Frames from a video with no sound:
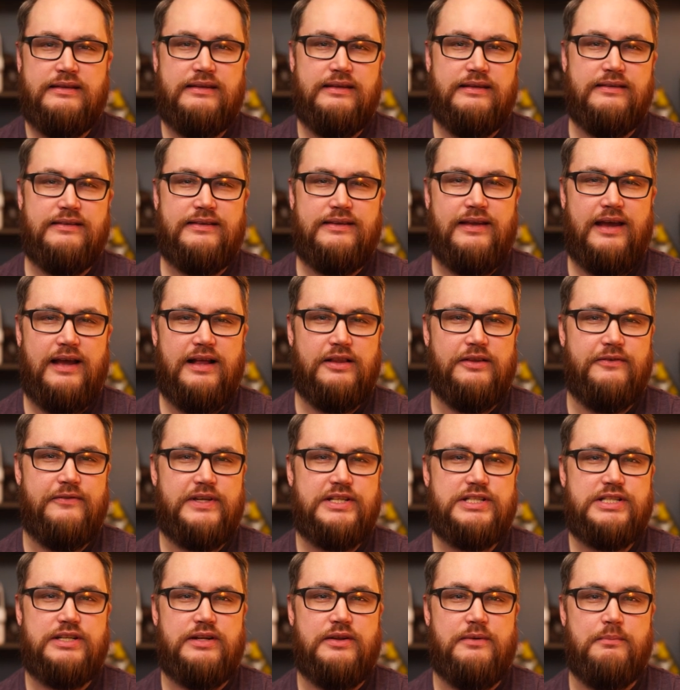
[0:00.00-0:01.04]
The
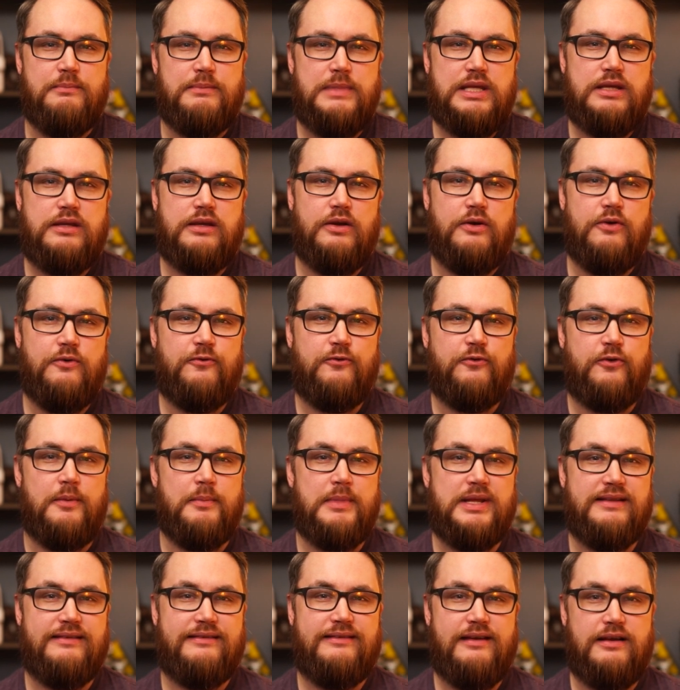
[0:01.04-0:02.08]
Intellivision Amico
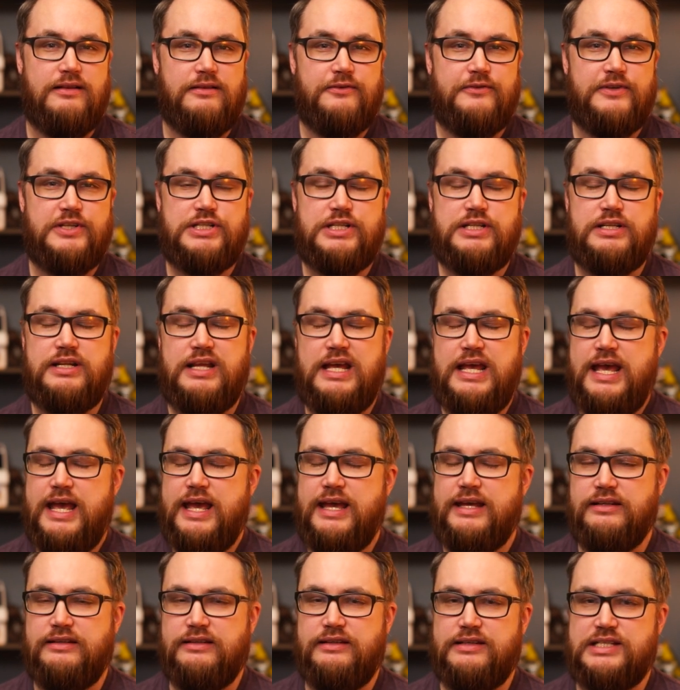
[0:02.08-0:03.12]
from Intellivision
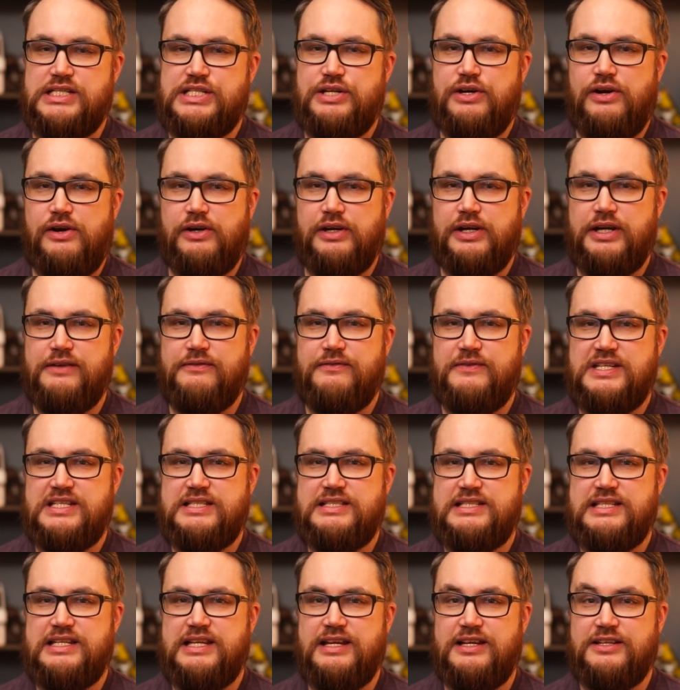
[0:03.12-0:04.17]
and the Atari
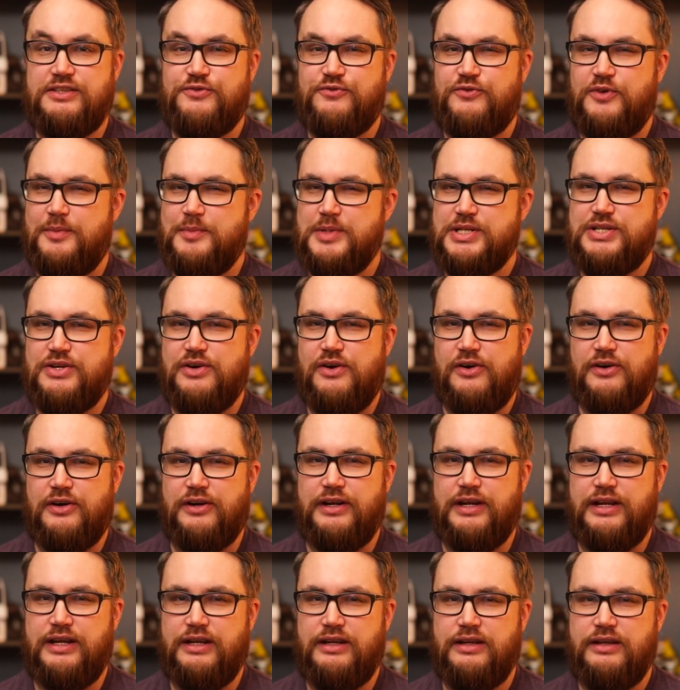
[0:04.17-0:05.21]
VCS from
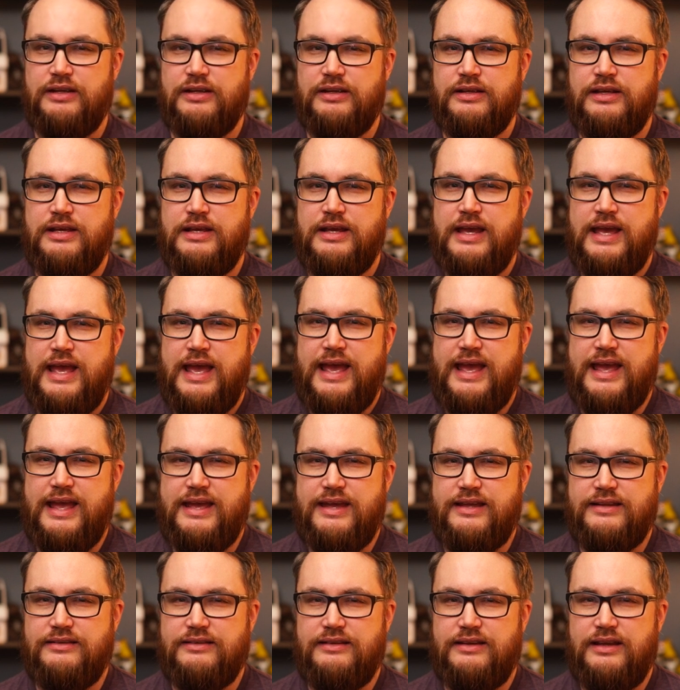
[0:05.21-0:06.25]
Atari.
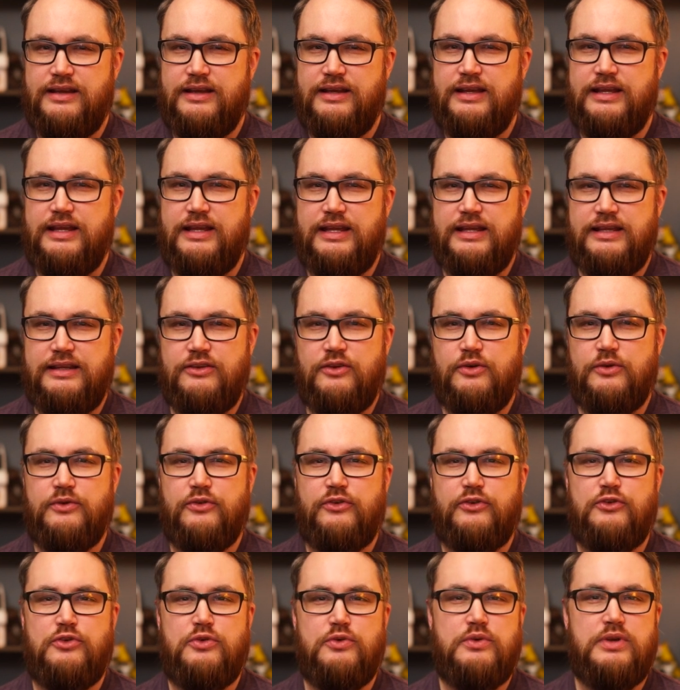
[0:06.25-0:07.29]
And in
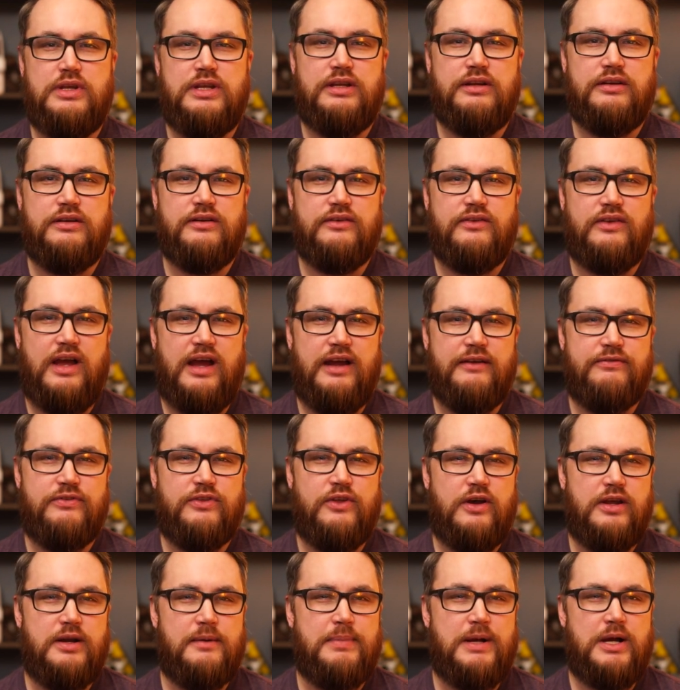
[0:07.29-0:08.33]
those two years, I've
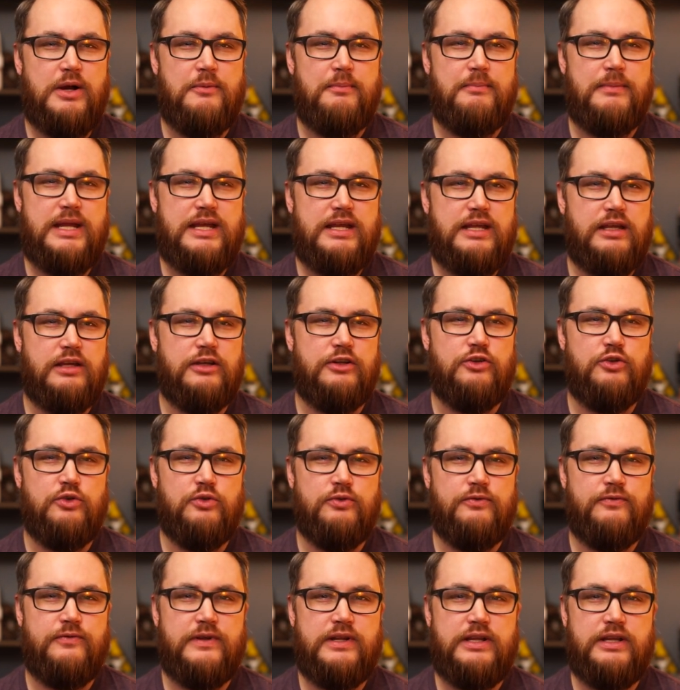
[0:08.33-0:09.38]
thought about making a
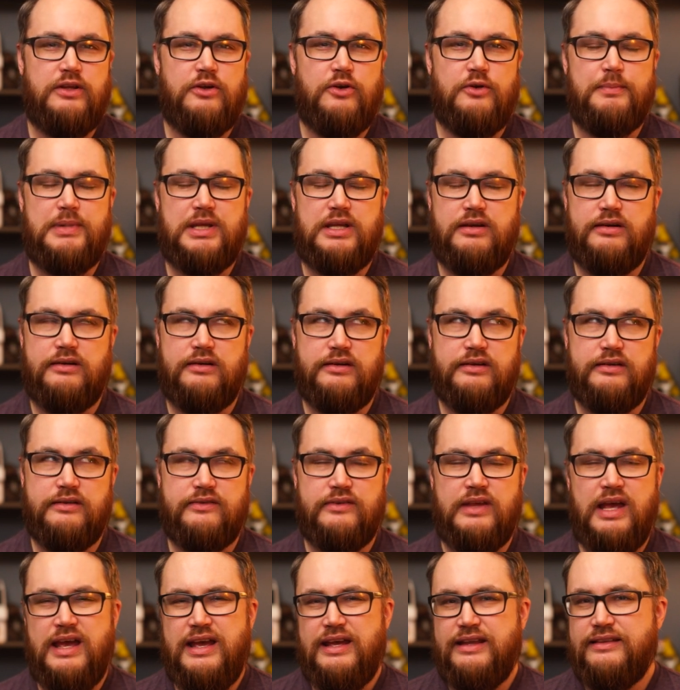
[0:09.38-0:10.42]
new video
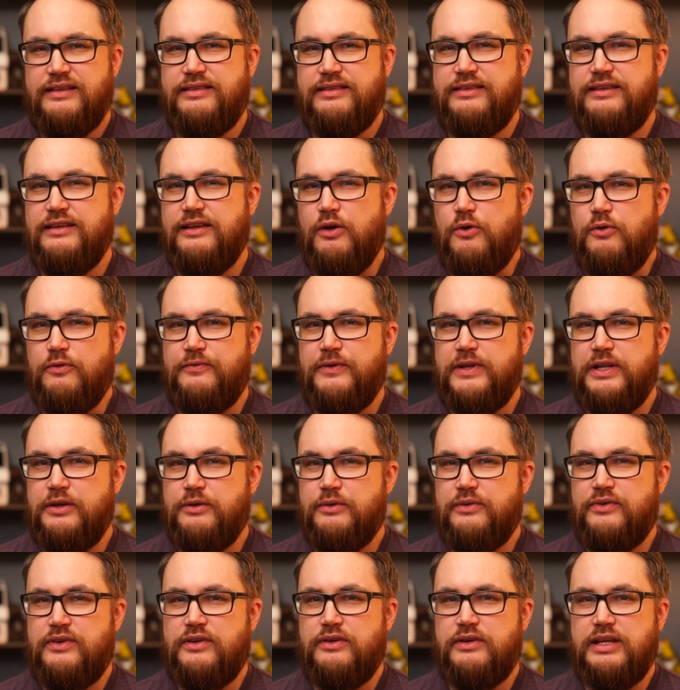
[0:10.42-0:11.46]
because the old
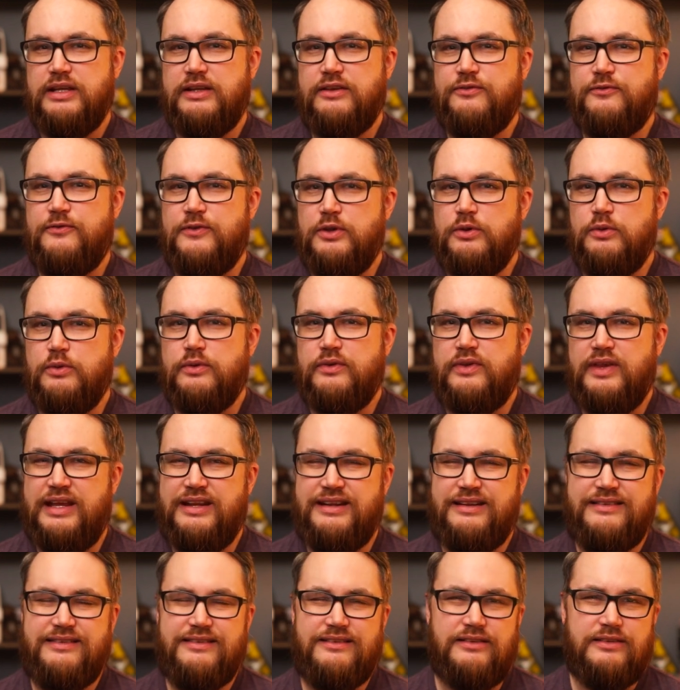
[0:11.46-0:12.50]
video still gets views
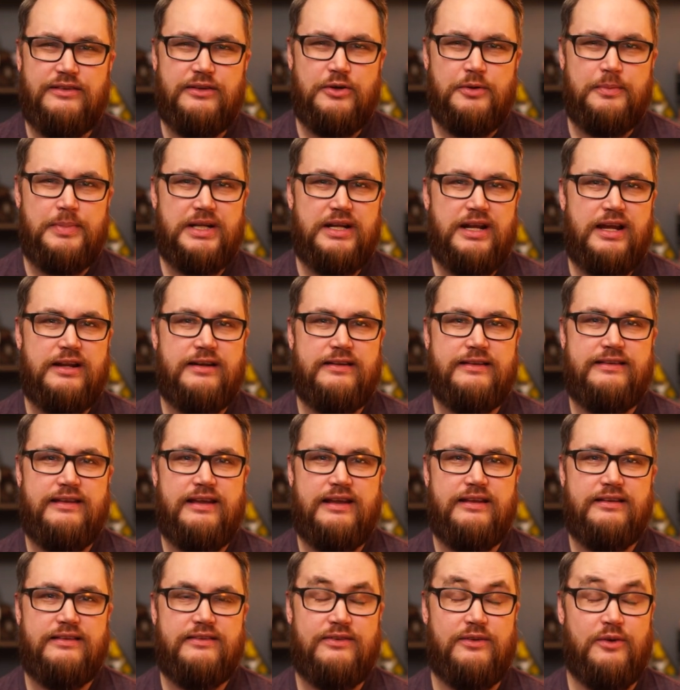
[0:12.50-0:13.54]
and it's a little bit out of
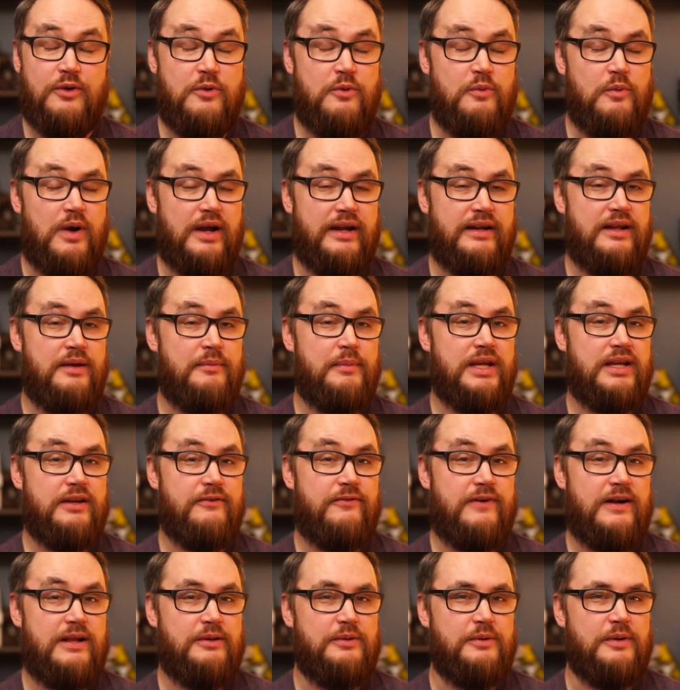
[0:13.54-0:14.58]
date, so why not make a
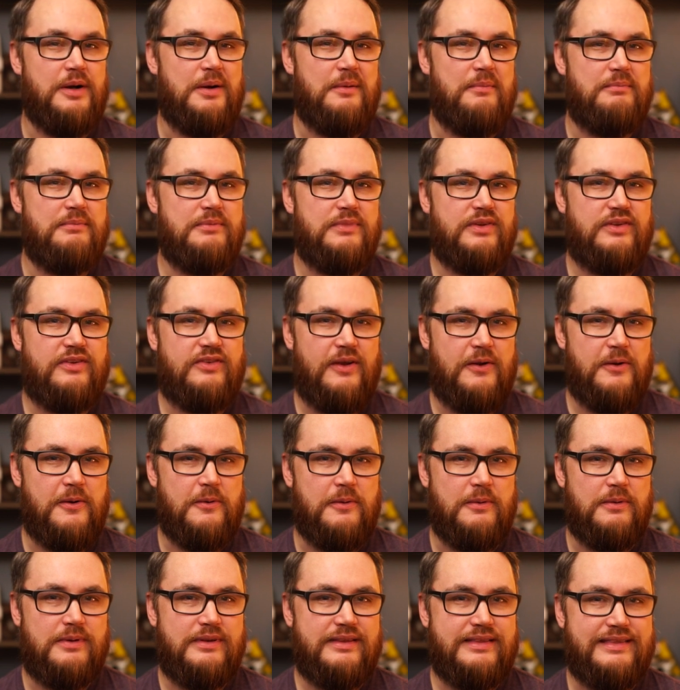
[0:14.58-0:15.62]
follow-up?
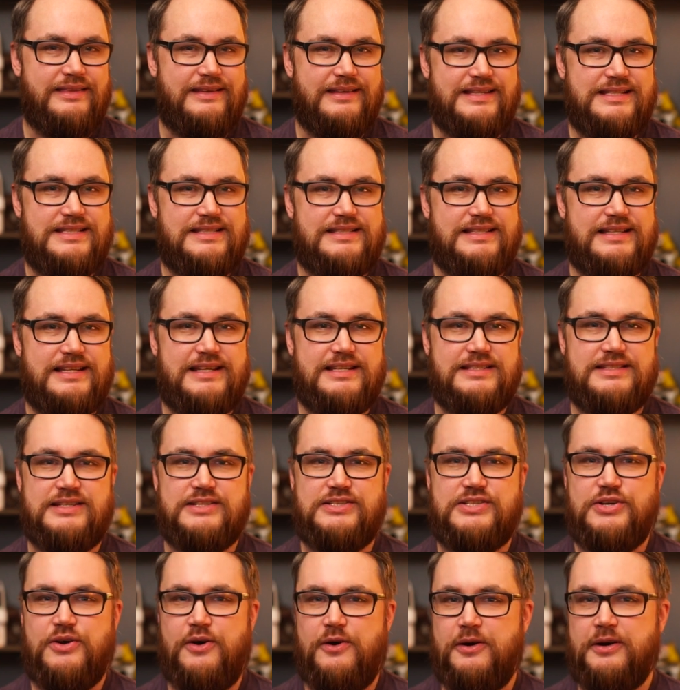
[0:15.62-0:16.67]
So, this is
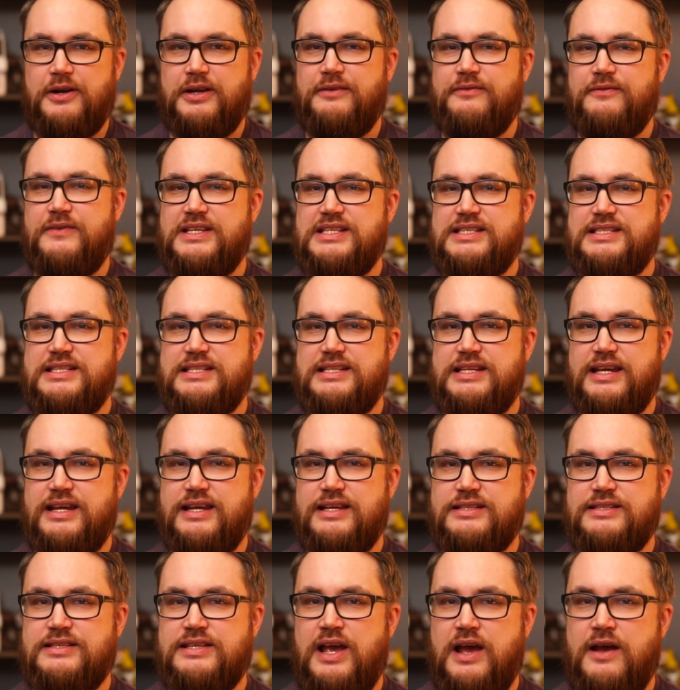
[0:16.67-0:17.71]
Atari
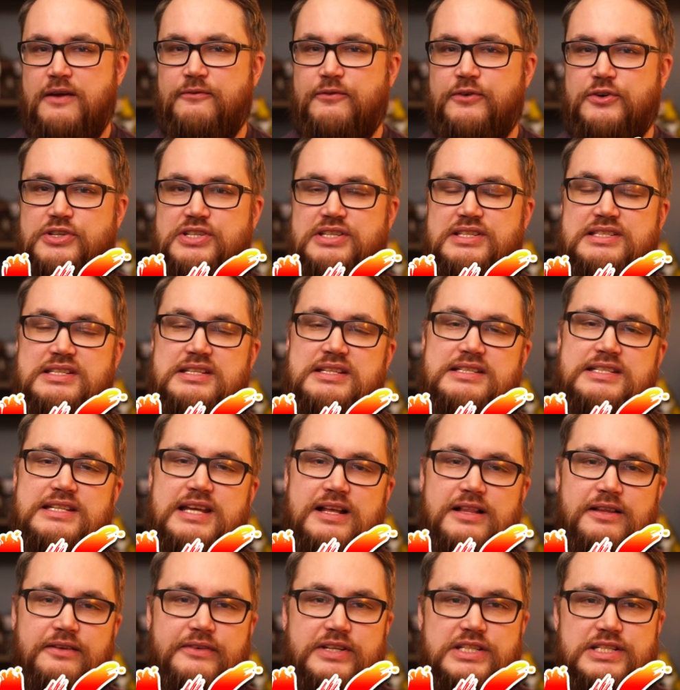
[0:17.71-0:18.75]
VCS versus
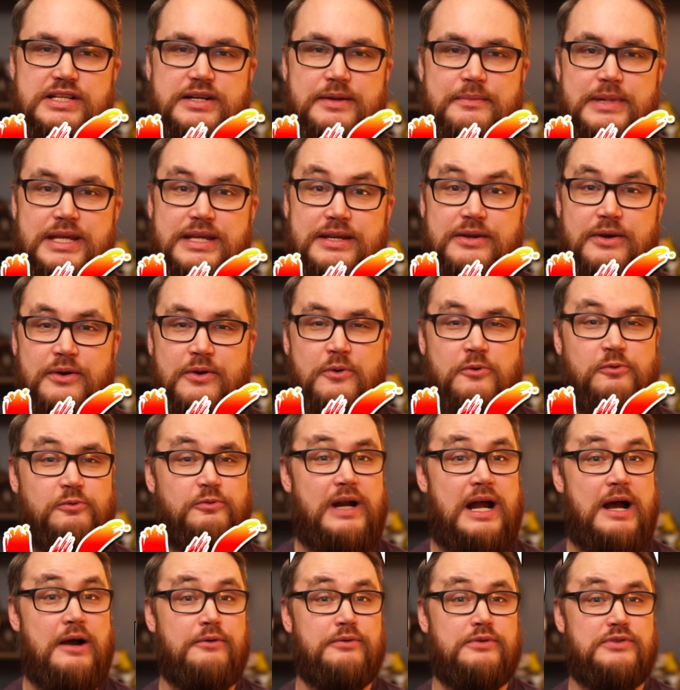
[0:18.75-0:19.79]
Intellivision Amico
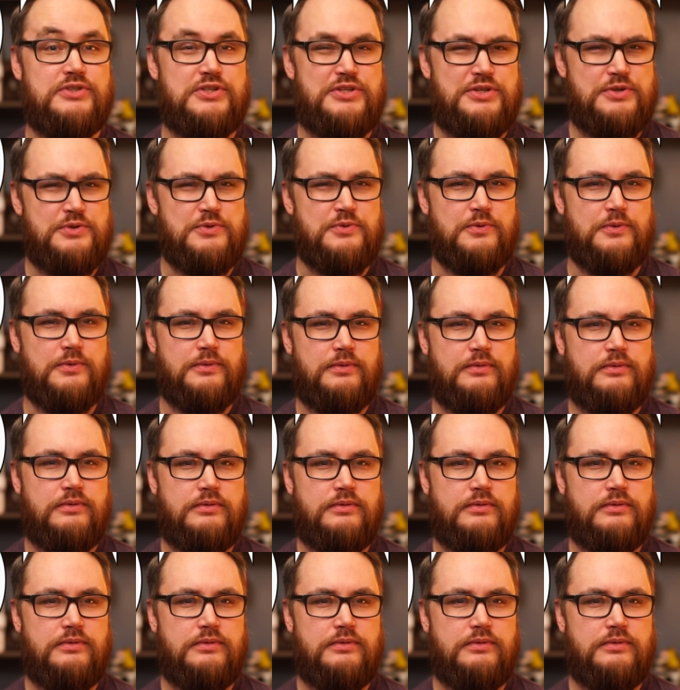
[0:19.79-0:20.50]
Round 2.